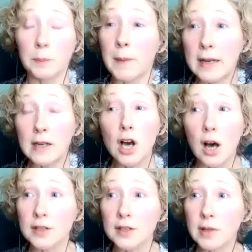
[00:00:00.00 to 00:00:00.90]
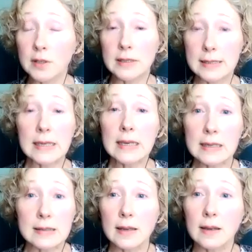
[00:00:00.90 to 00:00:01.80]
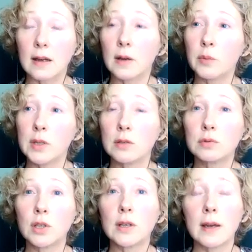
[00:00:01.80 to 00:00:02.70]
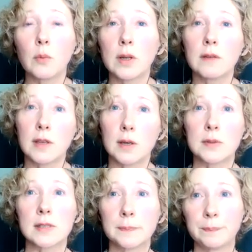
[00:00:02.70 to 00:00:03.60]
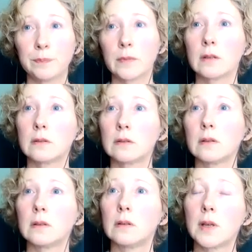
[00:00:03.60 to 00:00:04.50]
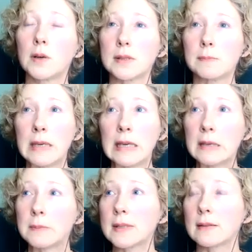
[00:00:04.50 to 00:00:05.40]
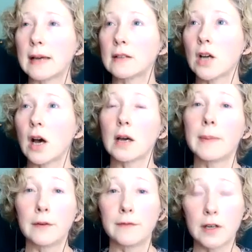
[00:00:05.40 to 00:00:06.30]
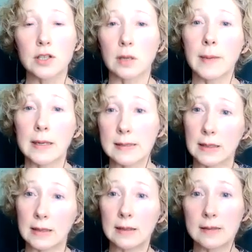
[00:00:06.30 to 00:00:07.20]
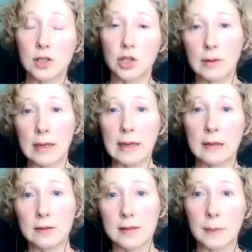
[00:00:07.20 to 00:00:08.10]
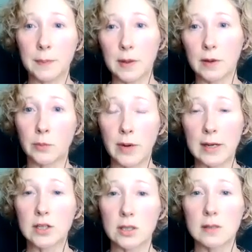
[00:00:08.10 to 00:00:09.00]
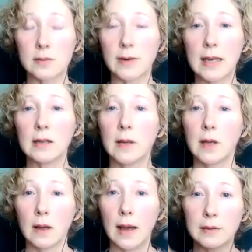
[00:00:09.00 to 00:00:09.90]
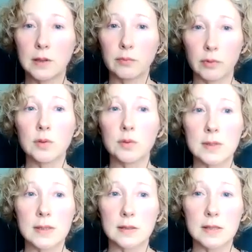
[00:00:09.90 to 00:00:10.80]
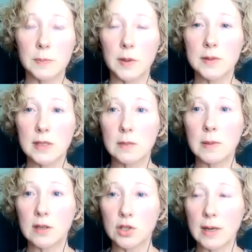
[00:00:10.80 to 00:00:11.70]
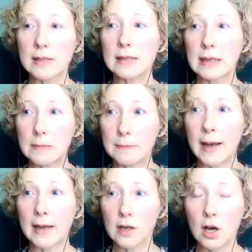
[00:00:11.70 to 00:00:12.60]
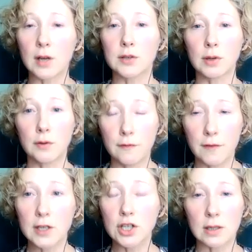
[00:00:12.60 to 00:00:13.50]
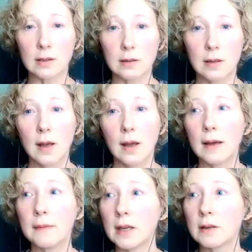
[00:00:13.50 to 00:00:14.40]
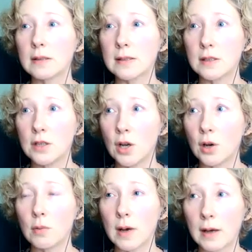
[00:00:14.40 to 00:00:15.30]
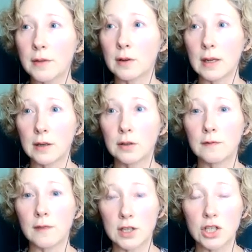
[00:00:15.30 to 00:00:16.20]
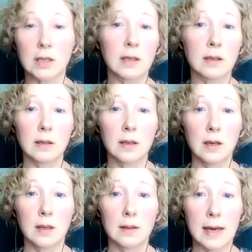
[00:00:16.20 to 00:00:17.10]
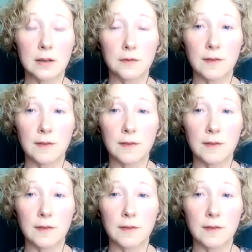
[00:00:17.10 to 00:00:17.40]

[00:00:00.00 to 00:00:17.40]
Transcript: mitochondrial disease like when you look at one of those those memes that talk about functional medicine and it's a tree and there's up there in the branches right at the roots they're supposed to be addressing mitochondrial function and there is no other intervention that